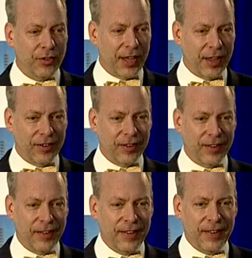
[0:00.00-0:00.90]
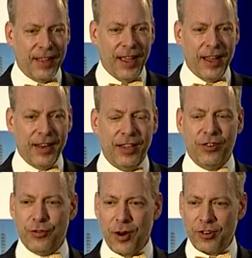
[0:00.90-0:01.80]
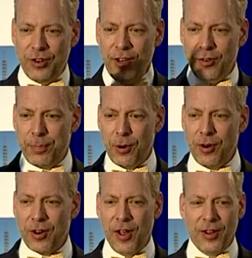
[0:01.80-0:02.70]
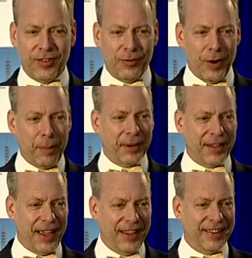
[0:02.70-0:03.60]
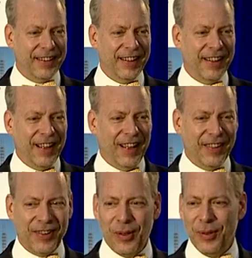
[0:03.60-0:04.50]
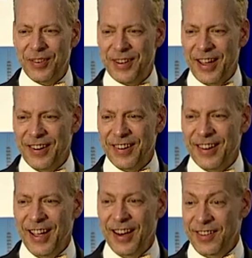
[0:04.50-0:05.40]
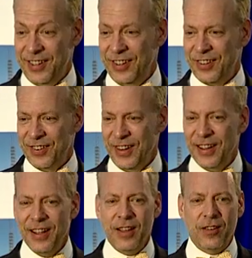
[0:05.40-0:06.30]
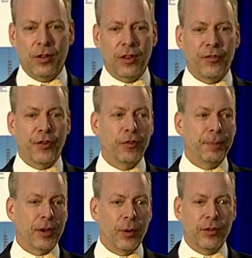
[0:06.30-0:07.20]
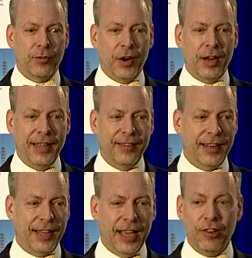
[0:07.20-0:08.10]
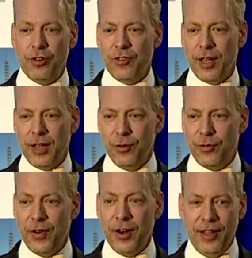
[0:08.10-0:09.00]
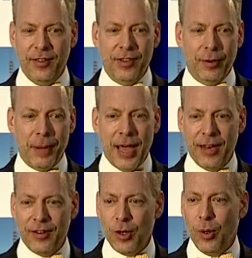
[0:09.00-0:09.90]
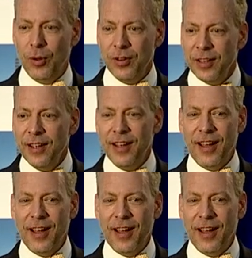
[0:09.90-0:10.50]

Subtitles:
standard, and he structured his protocol to replicate the gold standard and its history. So the first Bitcoins are very easy to get, just like it was very easy to pan gold